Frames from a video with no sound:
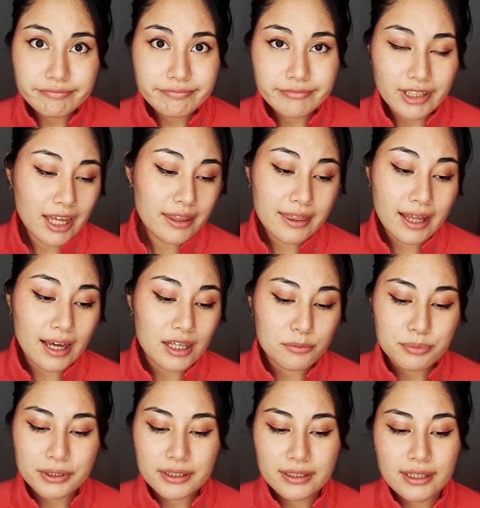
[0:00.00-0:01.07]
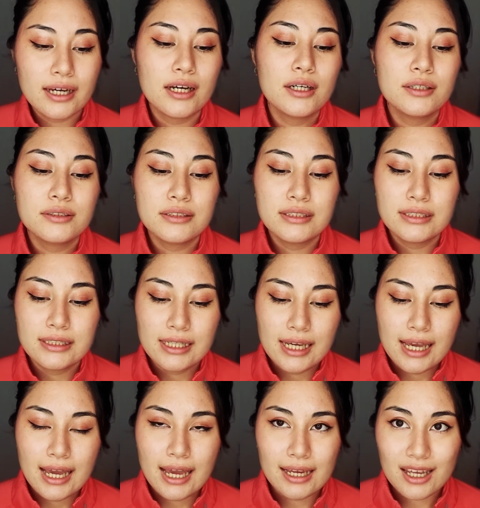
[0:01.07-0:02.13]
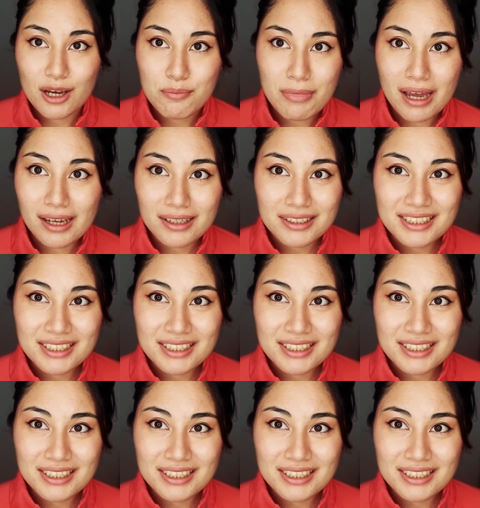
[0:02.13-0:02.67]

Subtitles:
get that, print it out, and come back.